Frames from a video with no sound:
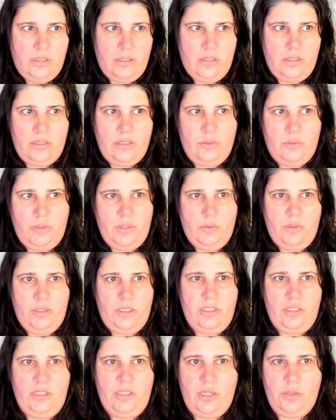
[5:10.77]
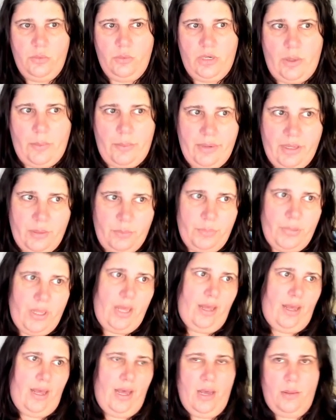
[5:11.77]
So what do you want to do? You want to pump
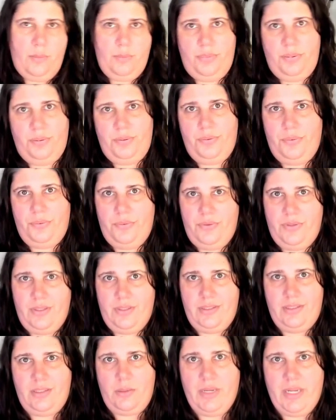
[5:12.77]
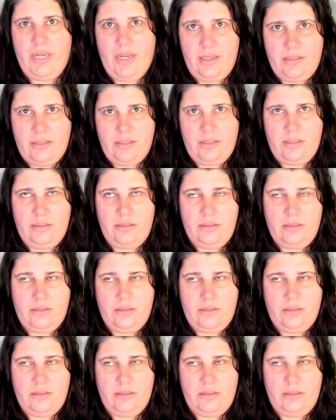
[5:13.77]
up the stomach acid.